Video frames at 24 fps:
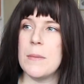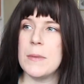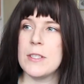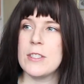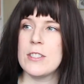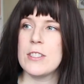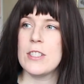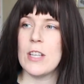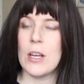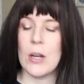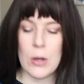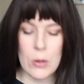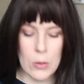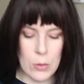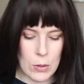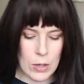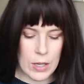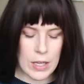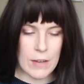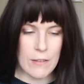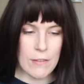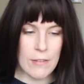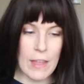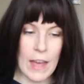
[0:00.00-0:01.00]

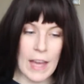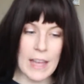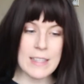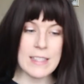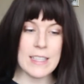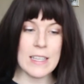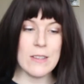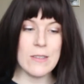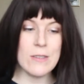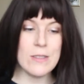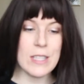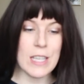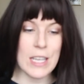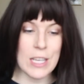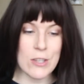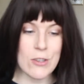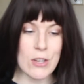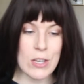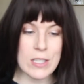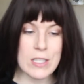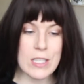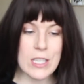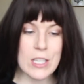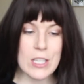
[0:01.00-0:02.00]
So if that sounds
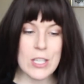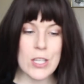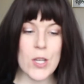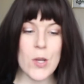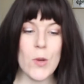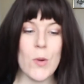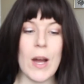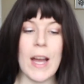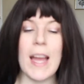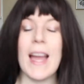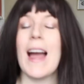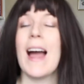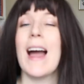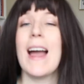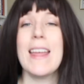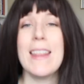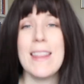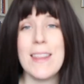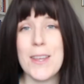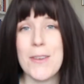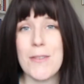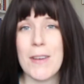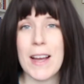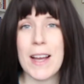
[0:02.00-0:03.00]
interesting to you, I
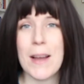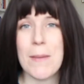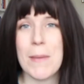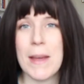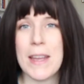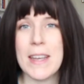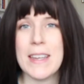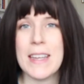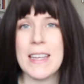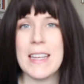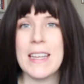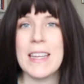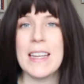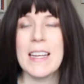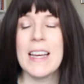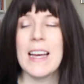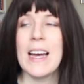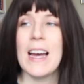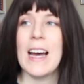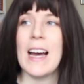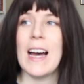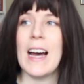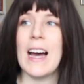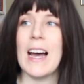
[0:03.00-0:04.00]
highly recommend it.
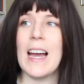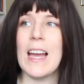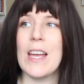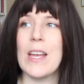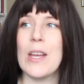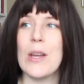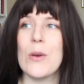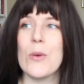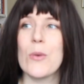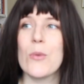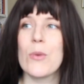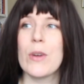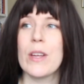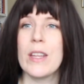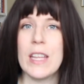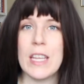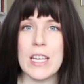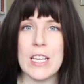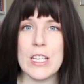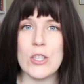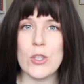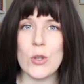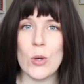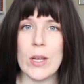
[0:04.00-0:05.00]
I
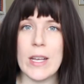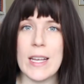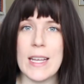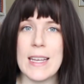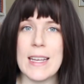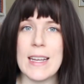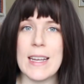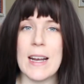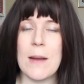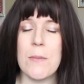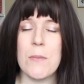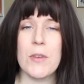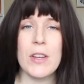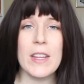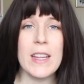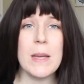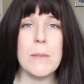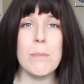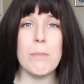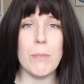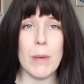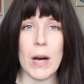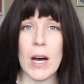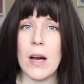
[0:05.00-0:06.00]
really enjoyed it, and I'm
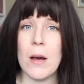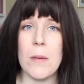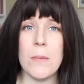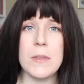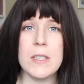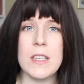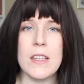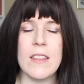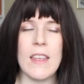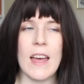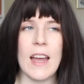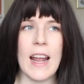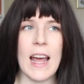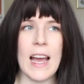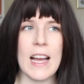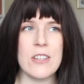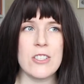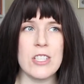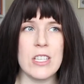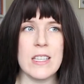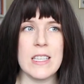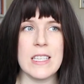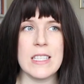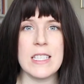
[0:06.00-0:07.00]
really bummed that
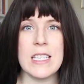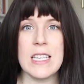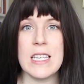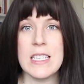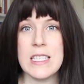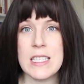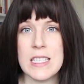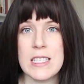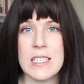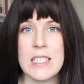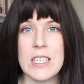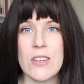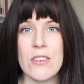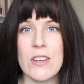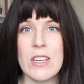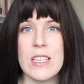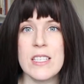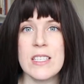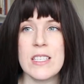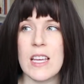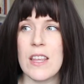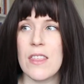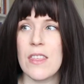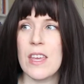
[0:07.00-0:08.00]
actually this is a
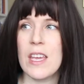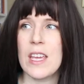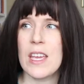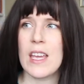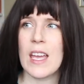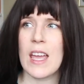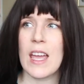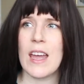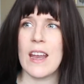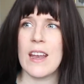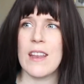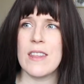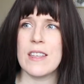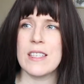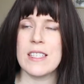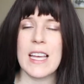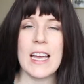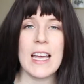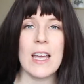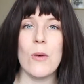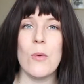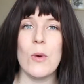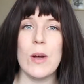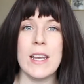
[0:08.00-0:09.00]
series, I think, and the
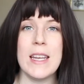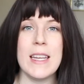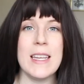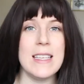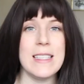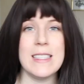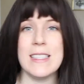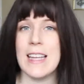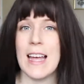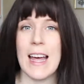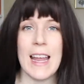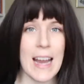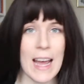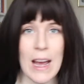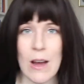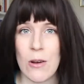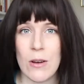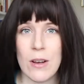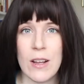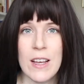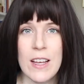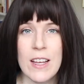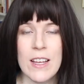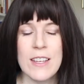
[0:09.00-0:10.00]
second one is not
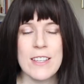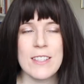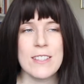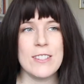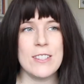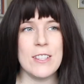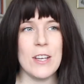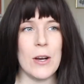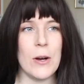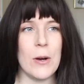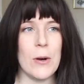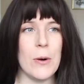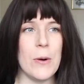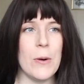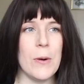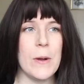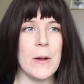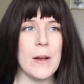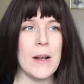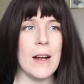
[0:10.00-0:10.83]
out. So